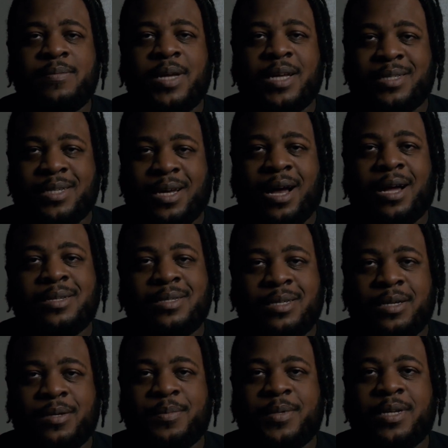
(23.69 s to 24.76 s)
it's a
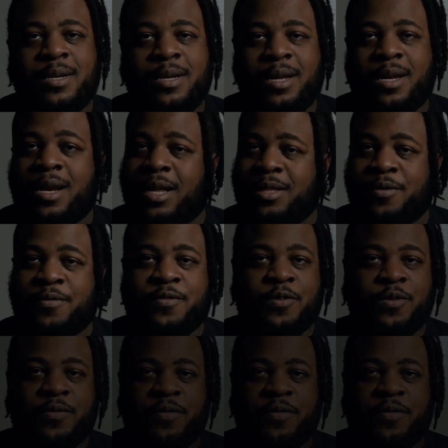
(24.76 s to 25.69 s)
concept, not the full